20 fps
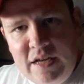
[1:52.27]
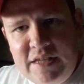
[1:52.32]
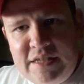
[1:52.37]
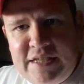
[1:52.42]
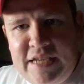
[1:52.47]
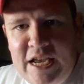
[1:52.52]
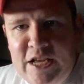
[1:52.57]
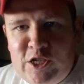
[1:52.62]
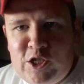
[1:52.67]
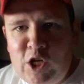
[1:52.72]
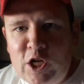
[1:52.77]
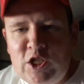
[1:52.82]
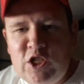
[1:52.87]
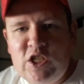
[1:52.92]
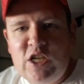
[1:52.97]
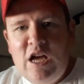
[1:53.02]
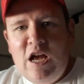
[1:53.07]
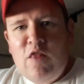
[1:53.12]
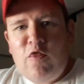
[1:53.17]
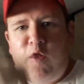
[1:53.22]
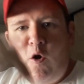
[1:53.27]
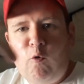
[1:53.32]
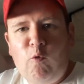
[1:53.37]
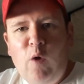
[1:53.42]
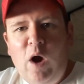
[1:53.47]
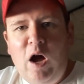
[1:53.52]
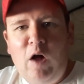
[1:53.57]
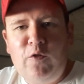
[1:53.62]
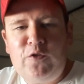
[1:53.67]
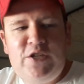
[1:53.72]
Teach us the
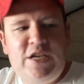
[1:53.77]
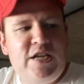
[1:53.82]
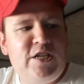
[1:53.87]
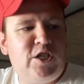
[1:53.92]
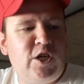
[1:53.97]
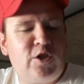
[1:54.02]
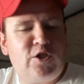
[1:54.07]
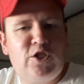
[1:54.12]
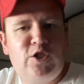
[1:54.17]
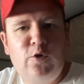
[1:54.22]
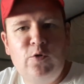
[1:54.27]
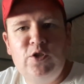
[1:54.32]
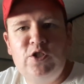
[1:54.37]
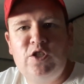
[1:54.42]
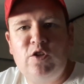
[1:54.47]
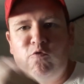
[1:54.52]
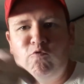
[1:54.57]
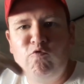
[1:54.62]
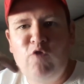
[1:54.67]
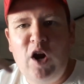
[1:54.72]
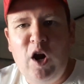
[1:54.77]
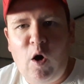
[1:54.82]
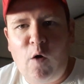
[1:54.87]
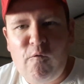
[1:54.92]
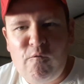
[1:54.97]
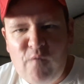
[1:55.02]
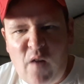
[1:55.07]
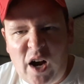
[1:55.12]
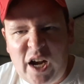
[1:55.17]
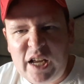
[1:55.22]
real, teach our students the real
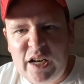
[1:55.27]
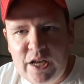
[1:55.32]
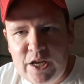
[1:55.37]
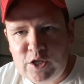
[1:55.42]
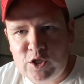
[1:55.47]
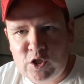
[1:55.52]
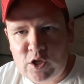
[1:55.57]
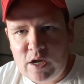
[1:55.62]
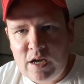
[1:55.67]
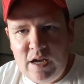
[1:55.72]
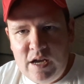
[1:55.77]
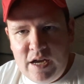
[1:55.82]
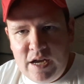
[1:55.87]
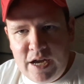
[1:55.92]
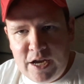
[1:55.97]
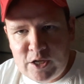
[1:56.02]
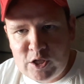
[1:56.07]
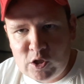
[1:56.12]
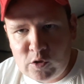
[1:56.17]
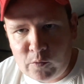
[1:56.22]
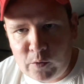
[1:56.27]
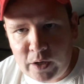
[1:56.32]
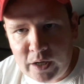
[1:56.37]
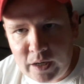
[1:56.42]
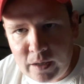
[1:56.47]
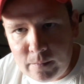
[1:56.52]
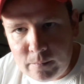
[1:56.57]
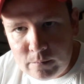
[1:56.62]
fucking history.